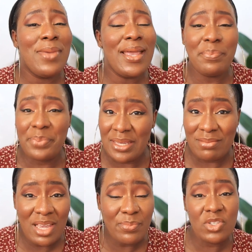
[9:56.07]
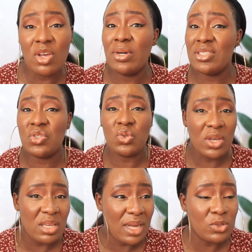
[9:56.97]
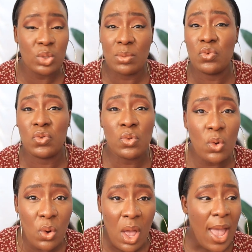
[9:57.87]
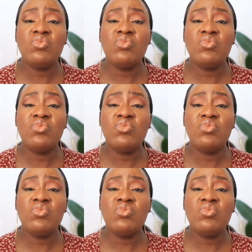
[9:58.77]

Maybe somebody saw him and took him to school.